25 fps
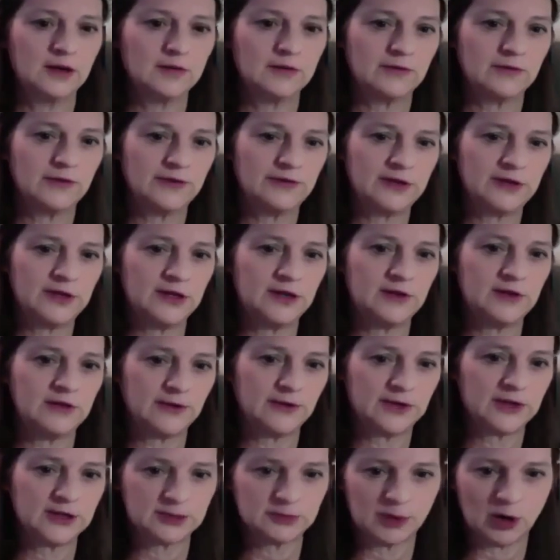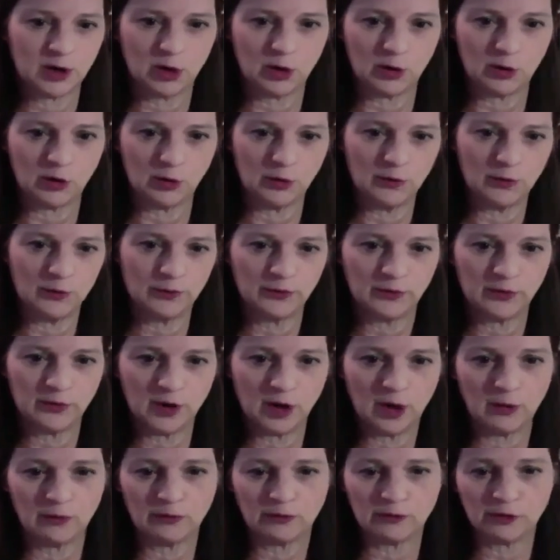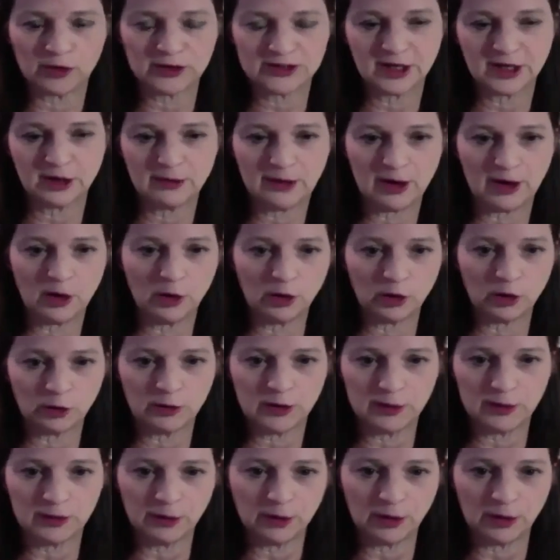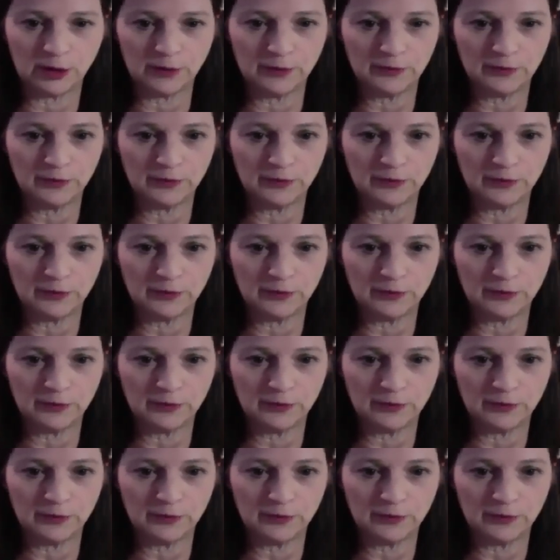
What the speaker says: FSBO, for sale by owner people,